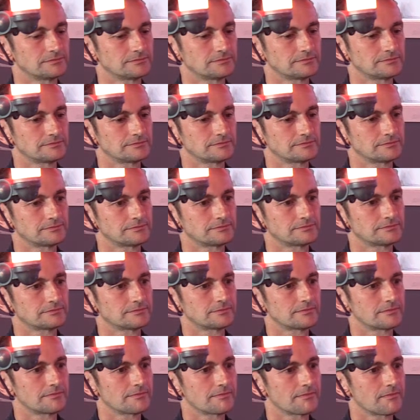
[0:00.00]

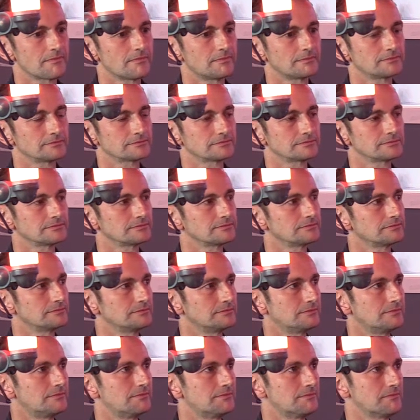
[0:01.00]

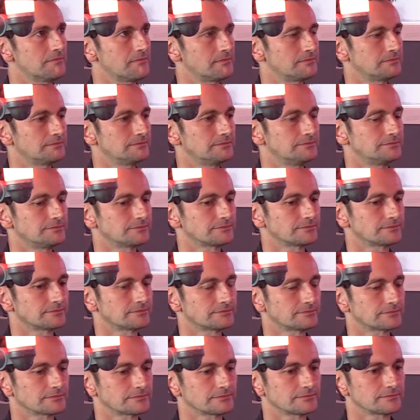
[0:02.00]

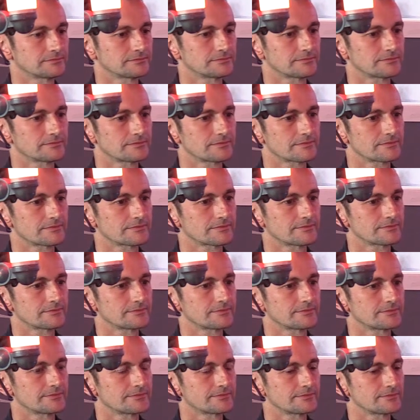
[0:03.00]

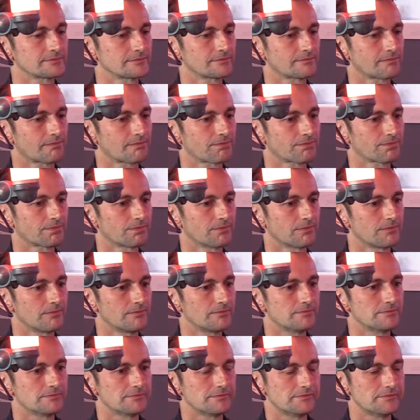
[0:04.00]

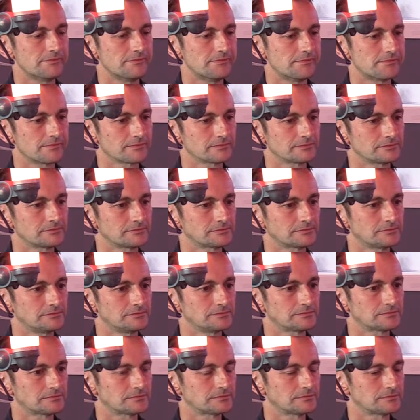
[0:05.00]

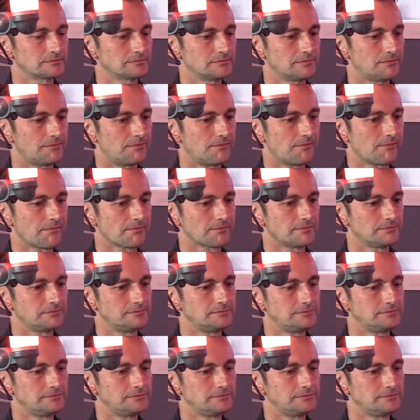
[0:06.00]
(silent)